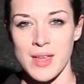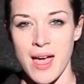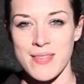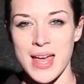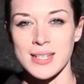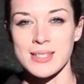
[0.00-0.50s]

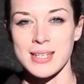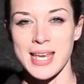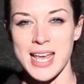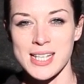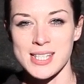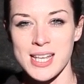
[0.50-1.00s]
and that's
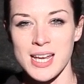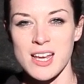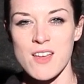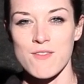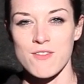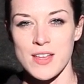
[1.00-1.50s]

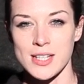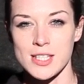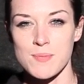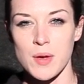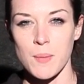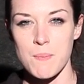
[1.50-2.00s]
kissing
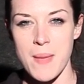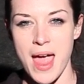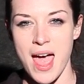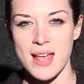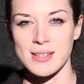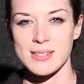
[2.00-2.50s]
Vince
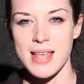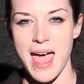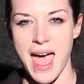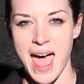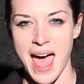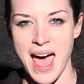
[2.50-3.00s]
McMahon's
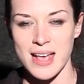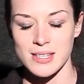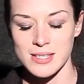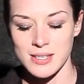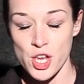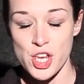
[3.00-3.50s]
ass.